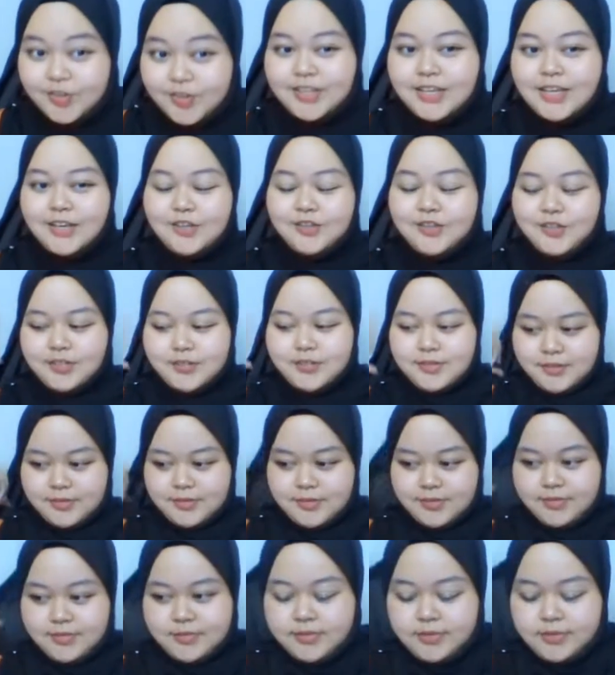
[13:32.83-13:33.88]
Okay, good.
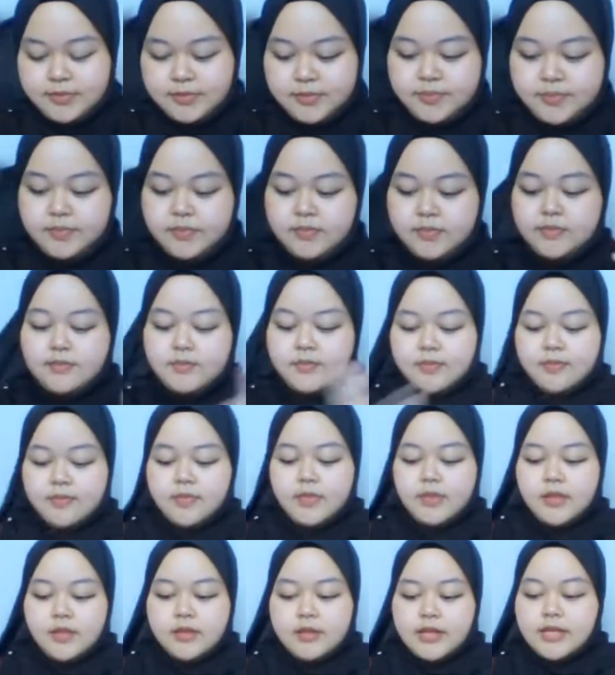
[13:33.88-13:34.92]

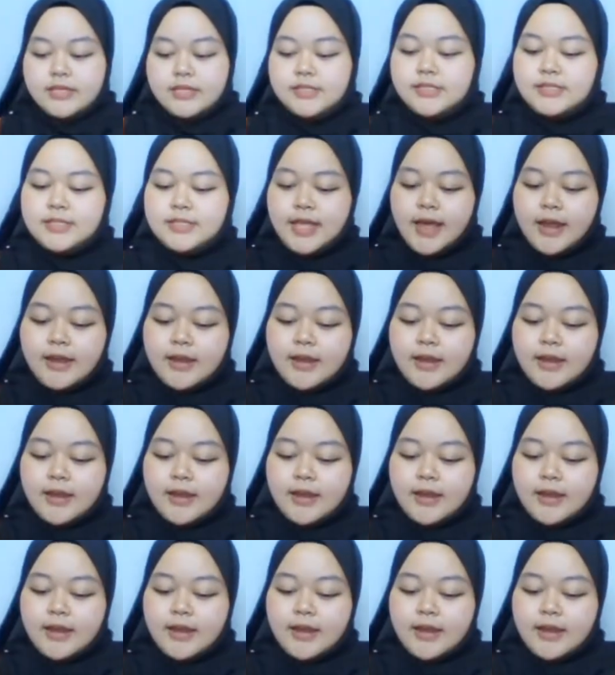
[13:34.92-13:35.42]
Let's start